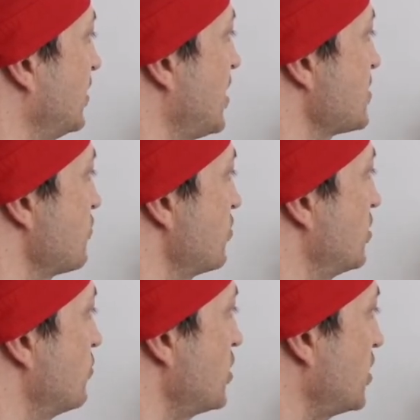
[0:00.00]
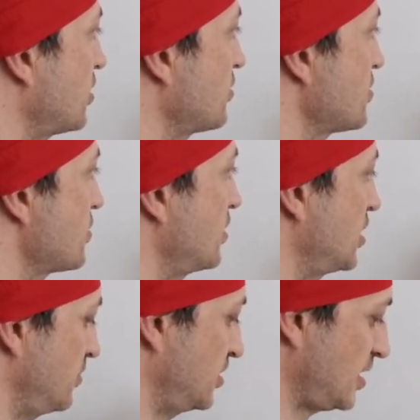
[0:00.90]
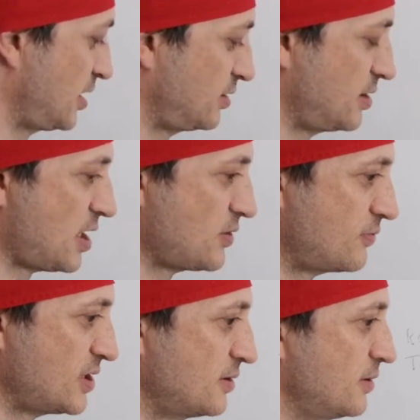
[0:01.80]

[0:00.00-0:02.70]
doesn't really work, so let me take the other one.